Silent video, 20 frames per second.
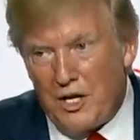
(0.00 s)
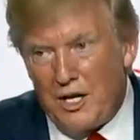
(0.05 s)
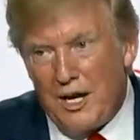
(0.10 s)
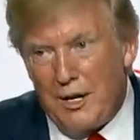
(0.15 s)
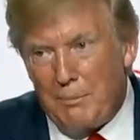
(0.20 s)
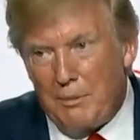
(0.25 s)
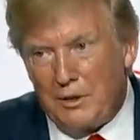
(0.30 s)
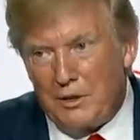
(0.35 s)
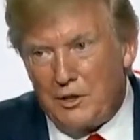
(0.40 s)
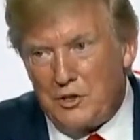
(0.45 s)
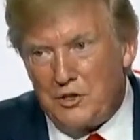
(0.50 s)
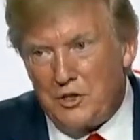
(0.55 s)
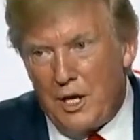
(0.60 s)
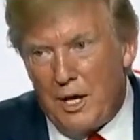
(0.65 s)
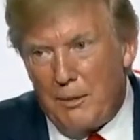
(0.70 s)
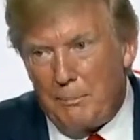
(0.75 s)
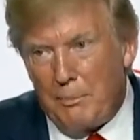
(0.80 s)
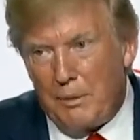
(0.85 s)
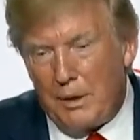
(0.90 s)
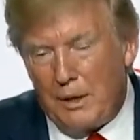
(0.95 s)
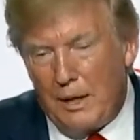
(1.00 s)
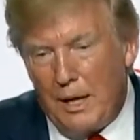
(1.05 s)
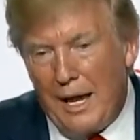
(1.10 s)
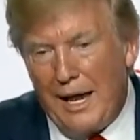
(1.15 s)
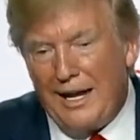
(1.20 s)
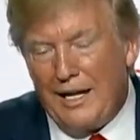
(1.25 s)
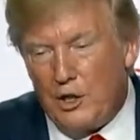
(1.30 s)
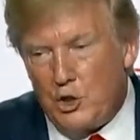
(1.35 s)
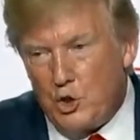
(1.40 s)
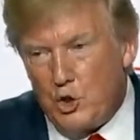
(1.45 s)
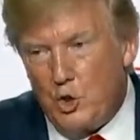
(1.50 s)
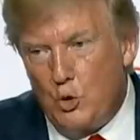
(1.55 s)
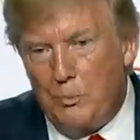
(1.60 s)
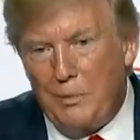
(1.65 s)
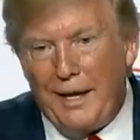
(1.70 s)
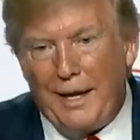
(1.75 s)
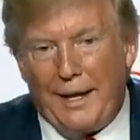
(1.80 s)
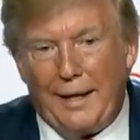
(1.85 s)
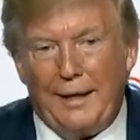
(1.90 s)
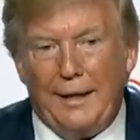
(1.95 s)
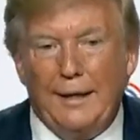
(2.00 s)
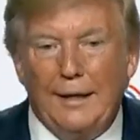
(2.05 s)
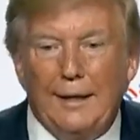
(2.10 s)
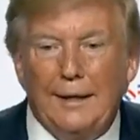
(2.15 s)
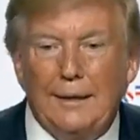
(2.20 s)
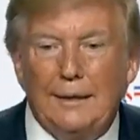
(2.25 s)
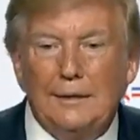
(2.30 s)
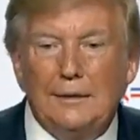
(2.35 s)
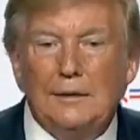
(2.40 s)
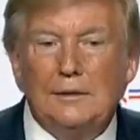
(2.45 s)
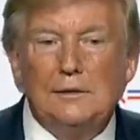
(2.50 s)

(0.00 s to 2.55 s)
unable to stop it, and it's too bad. Go